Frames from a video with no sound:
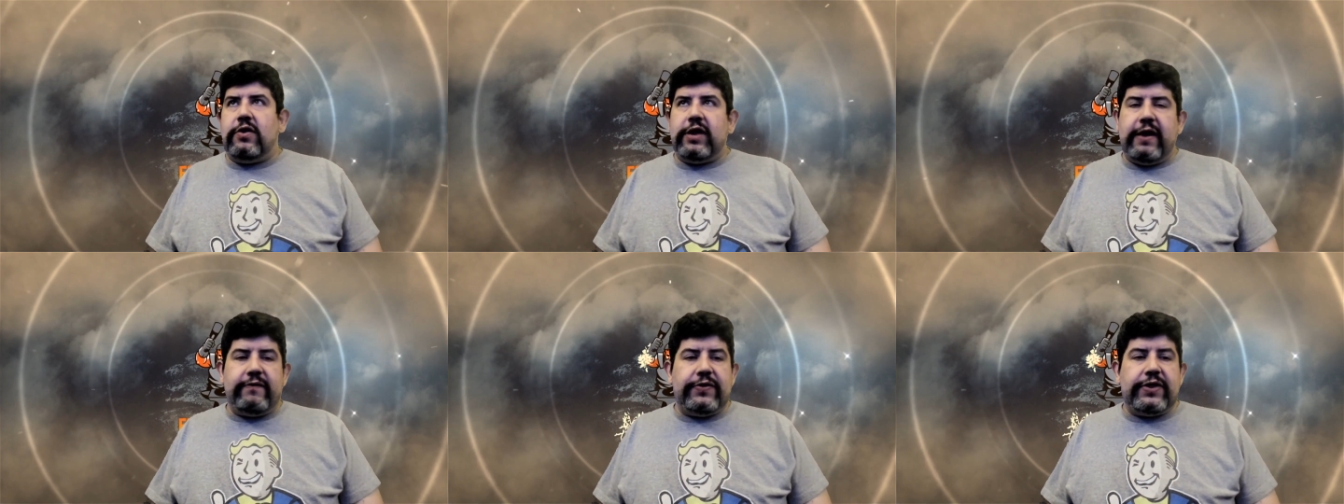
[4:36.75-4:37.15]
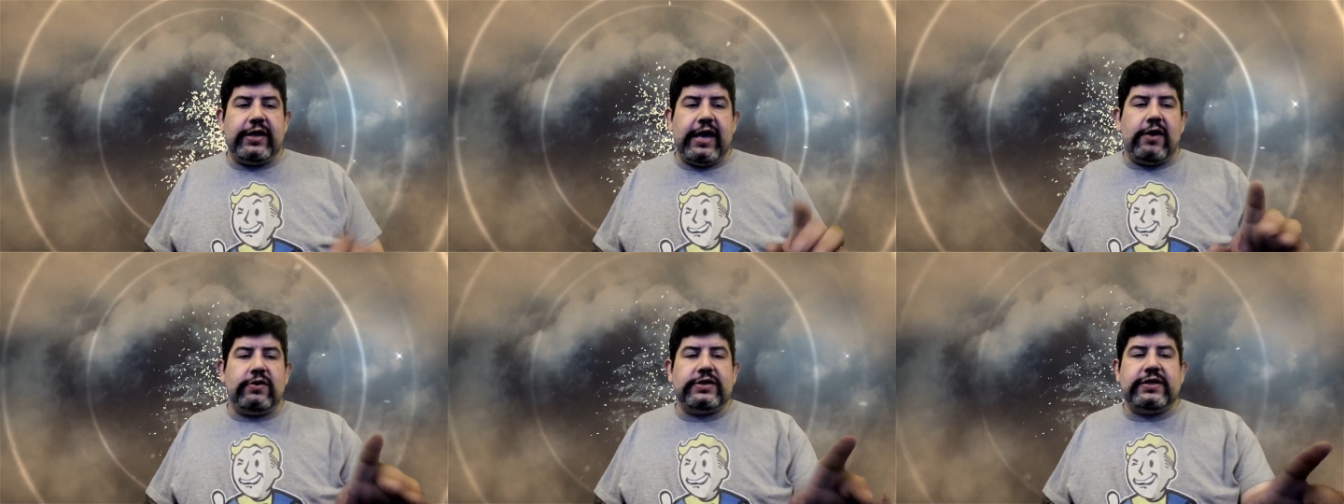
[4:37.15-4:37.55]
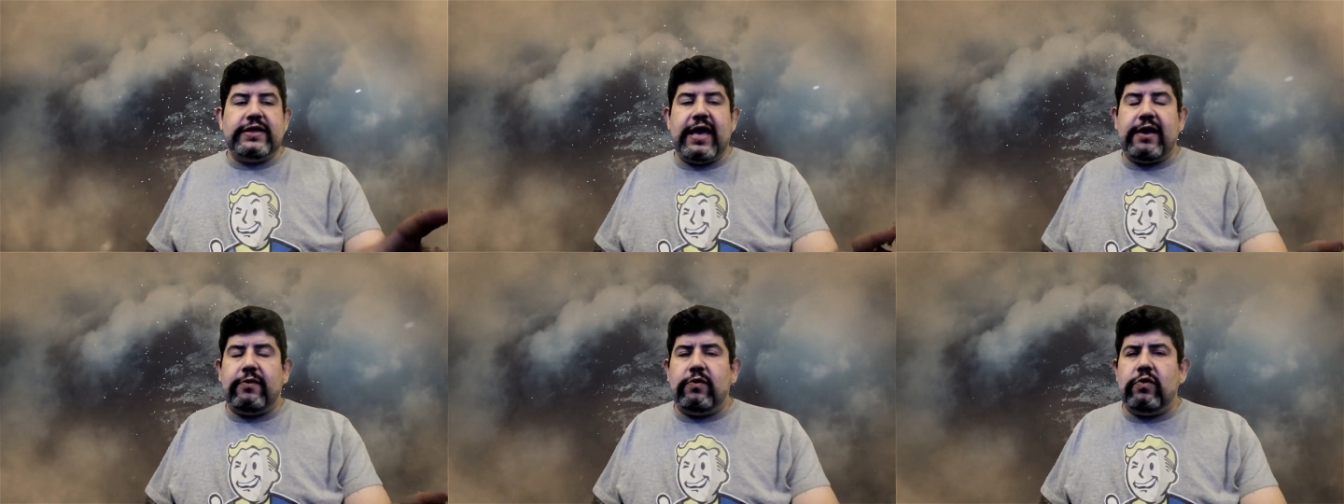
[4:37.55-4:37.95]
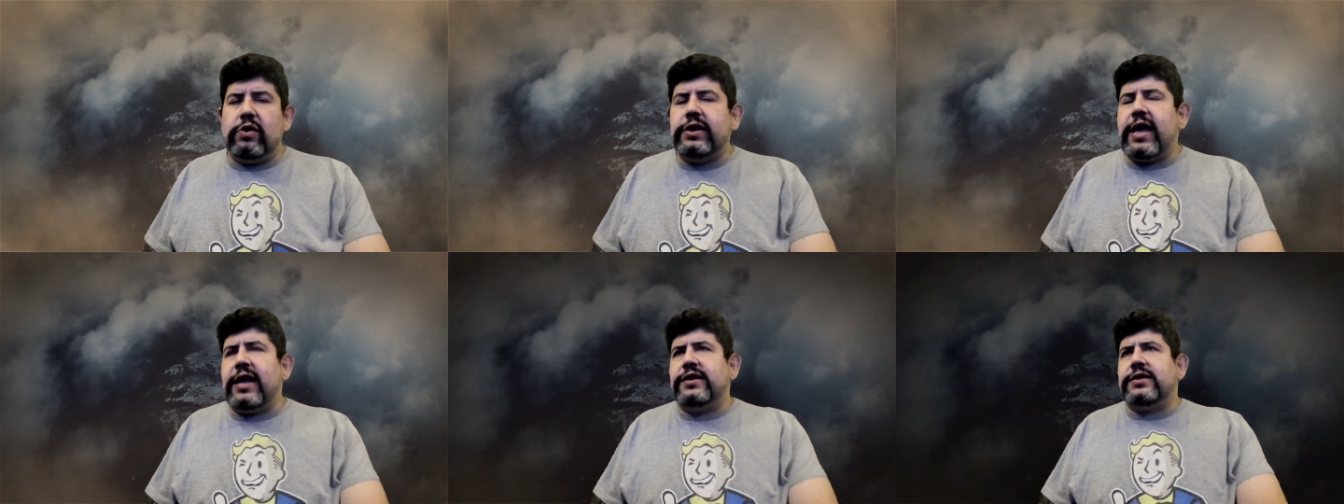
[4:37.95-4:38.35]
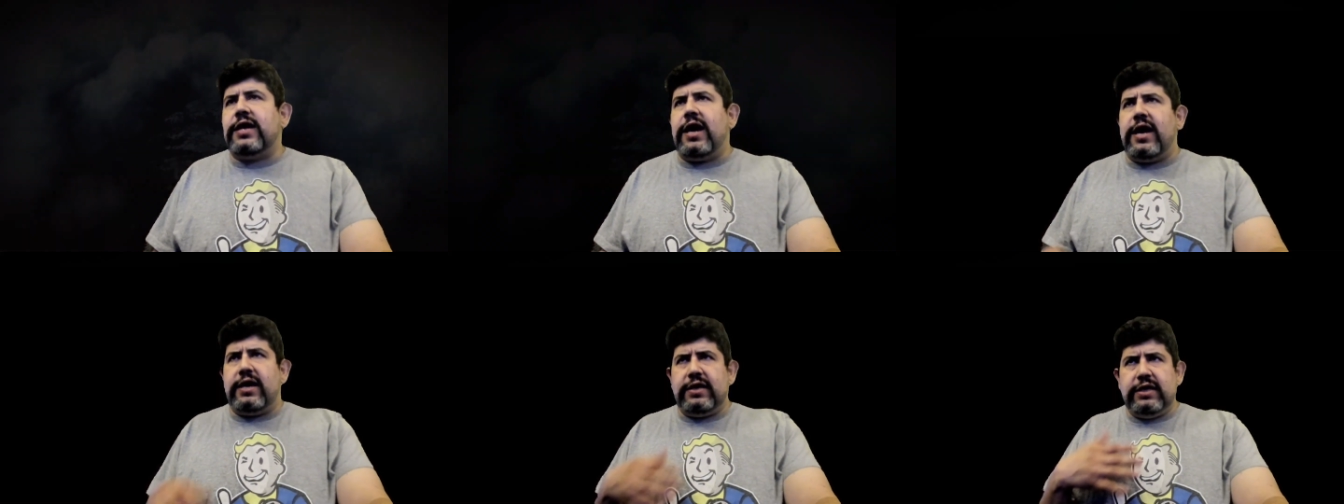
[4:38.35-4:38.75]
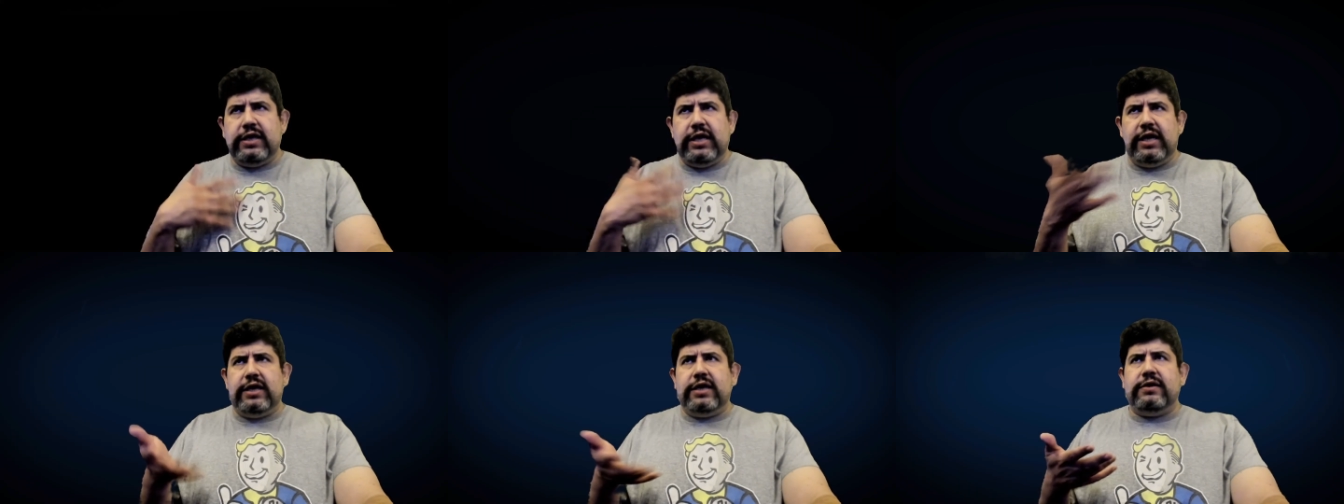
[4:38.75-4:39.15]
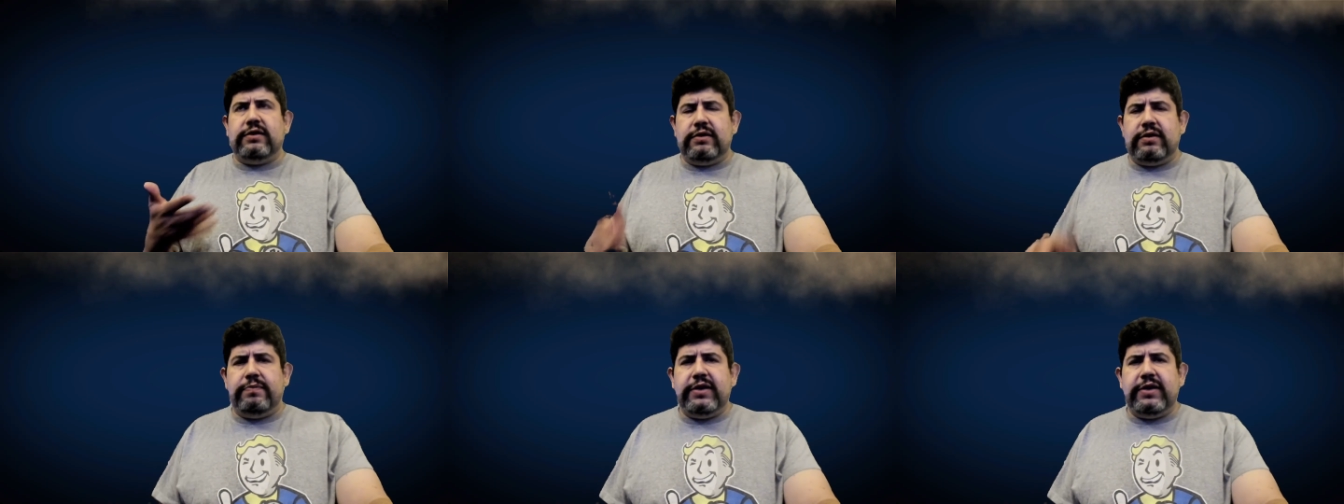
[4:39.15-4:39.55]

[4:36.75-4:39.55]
everything else that needed to be